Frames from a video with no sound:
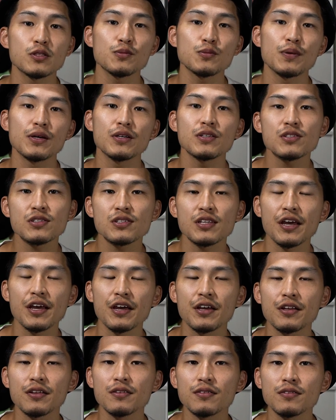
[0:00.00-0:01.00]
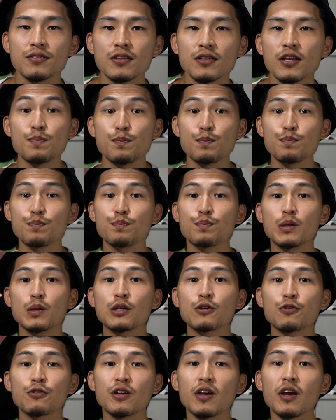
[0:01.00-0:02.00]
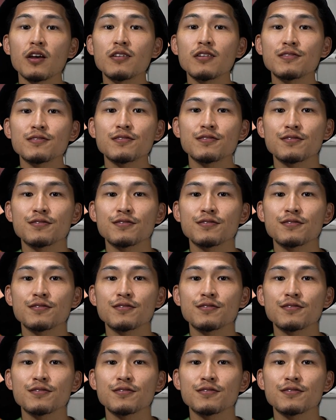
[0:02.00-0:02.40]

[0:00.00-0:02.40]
space and be creative.